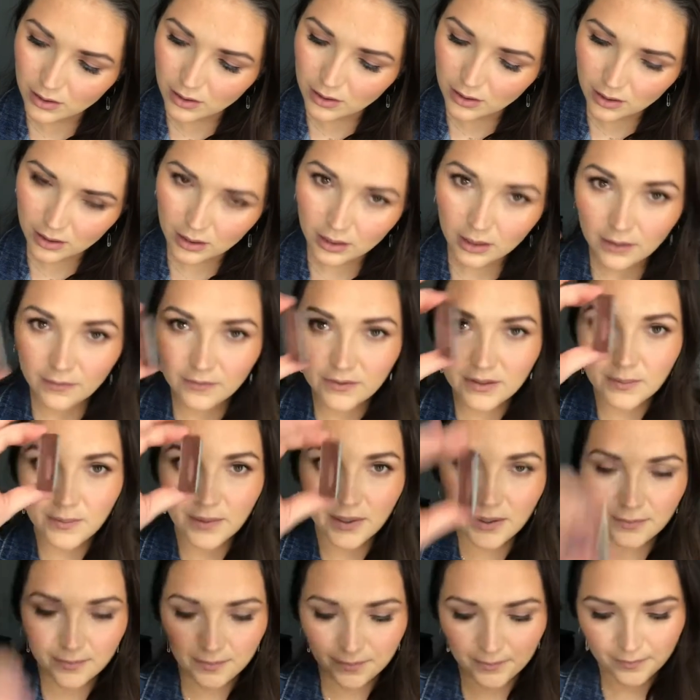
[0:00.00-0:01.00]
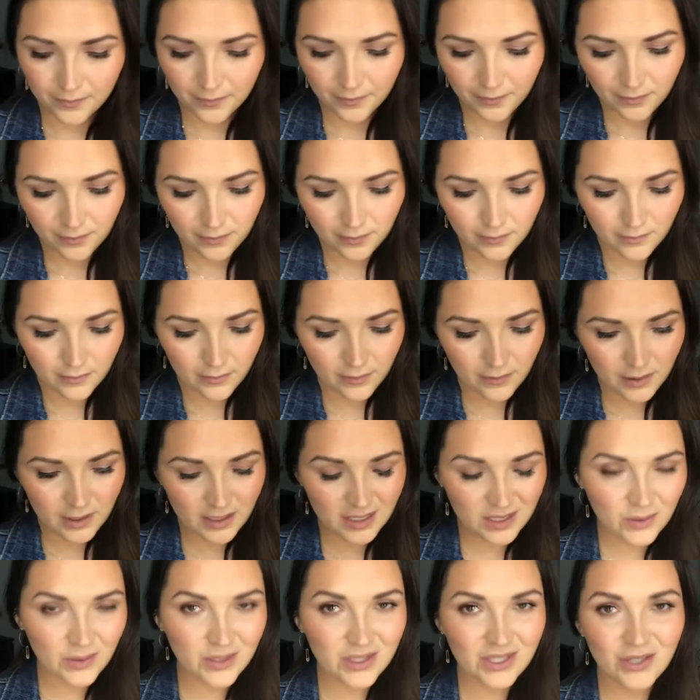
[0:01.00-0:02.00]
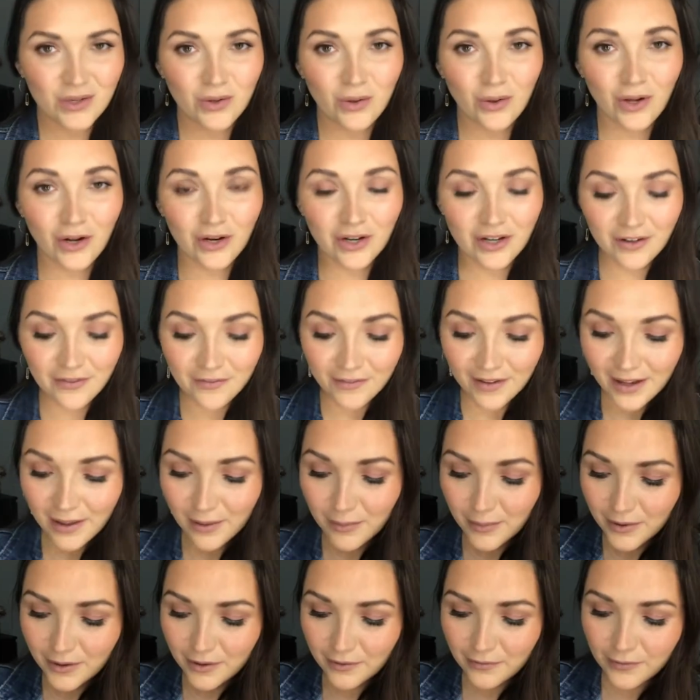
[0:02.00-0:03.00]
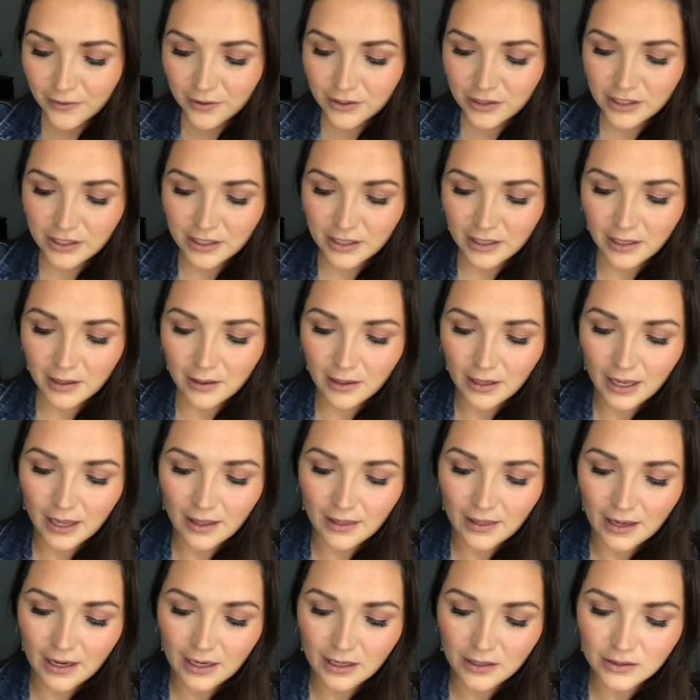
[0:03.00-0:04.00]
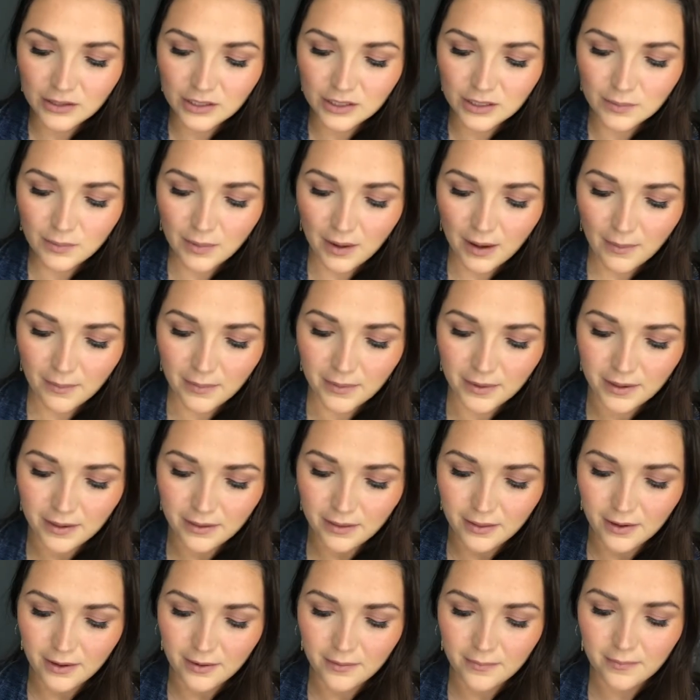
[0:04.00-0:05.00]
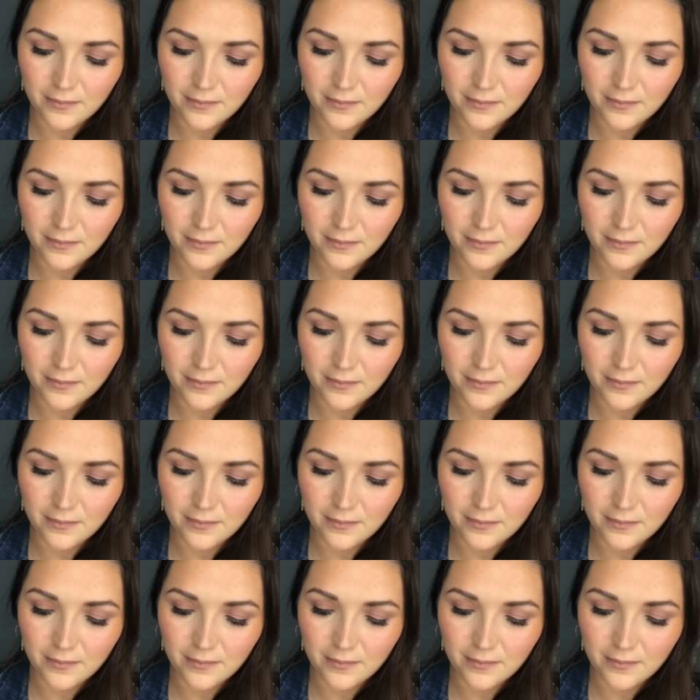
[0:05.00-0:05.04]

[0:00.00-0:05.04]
Love Spell. This one's no longer available, unfortunately, and then you just pop it in there.